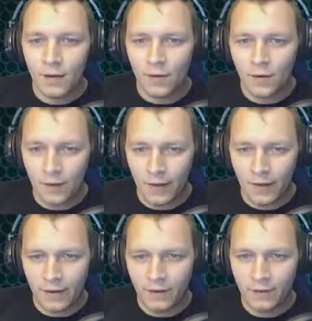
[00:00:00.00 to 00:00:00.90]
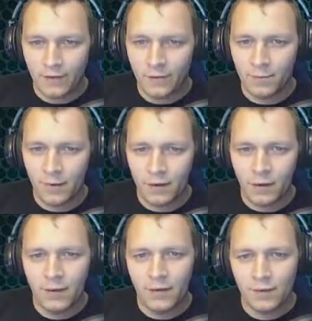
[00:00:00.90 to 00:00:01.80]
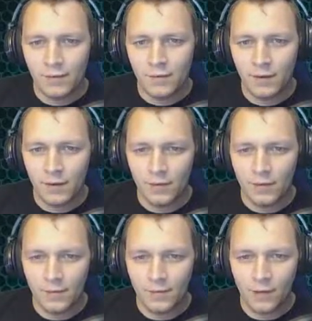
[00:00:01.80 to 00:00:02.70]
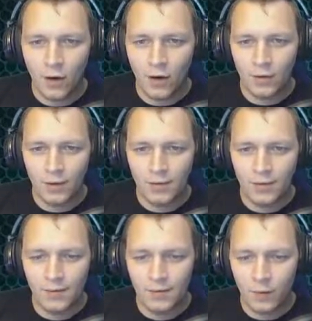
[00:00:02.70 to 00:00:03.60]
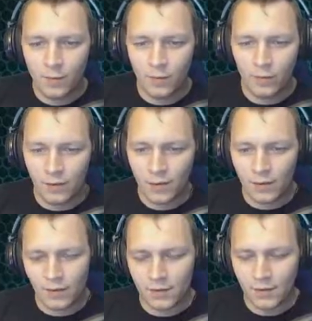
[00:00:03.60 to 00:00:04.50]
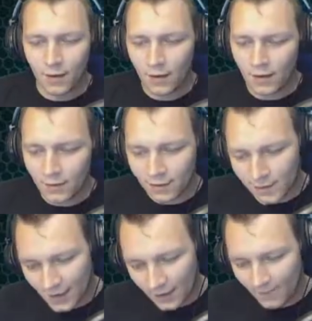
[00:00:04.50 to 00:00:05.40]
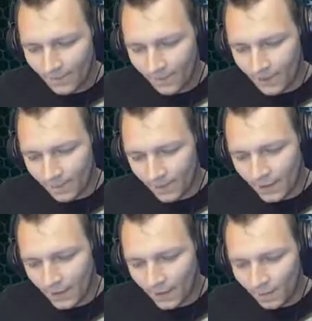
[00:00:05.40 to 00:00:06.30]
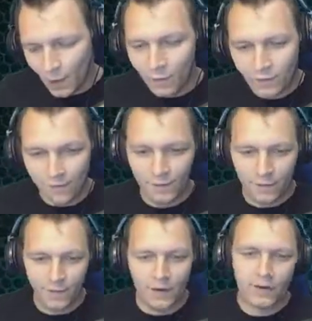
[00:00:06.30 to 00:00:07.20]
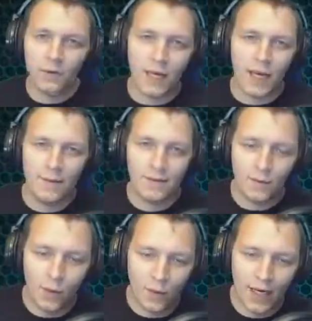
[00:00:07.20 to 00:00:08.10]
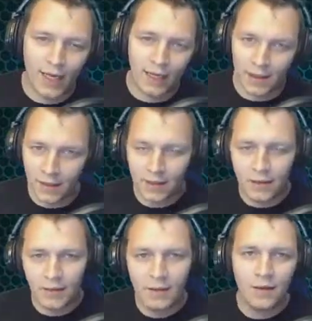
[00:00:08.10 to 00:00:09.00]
Or are they going to have it more, you know, open world? Because both the first 2 games were quite linear.